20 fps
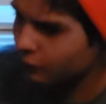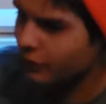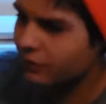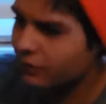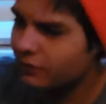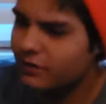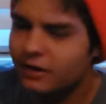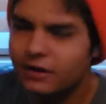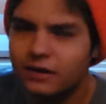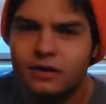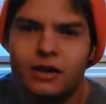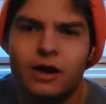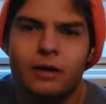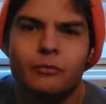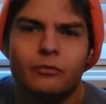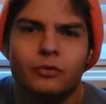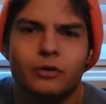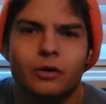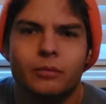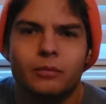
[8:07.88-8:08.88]
where did it come
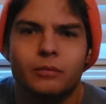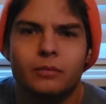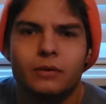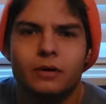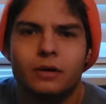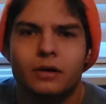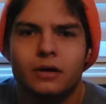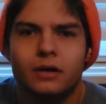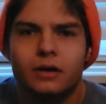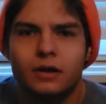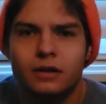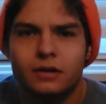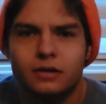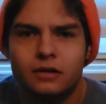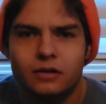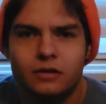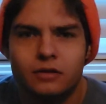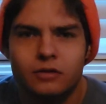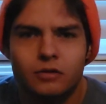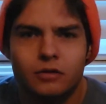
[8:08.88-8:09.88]
from?
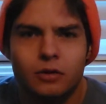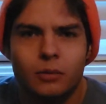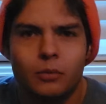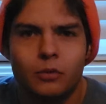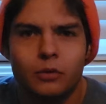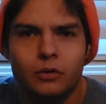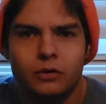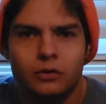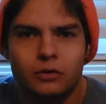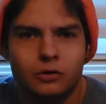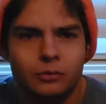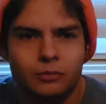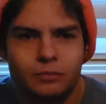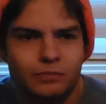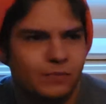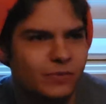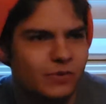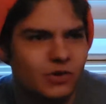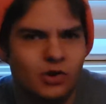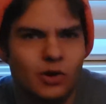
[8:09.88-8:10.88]
Did someone or
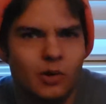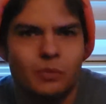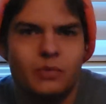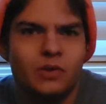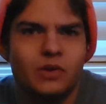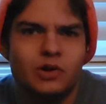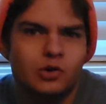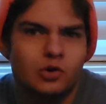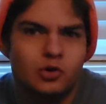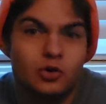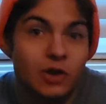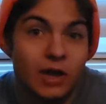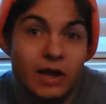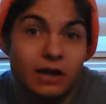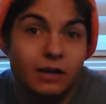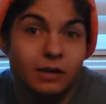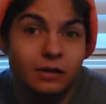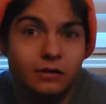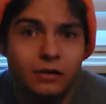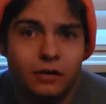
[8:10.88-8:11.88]
something create
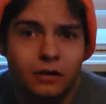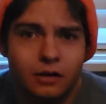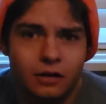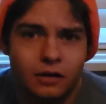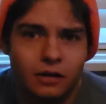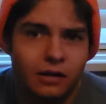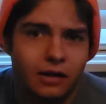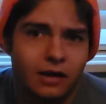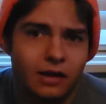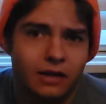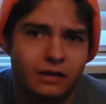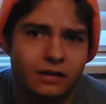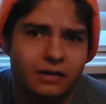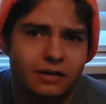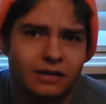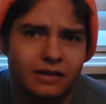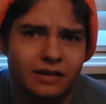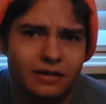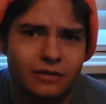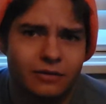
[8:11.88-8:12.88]
it?
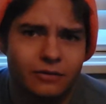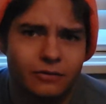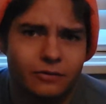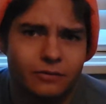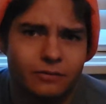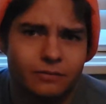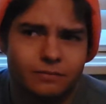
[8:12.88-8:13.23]
And if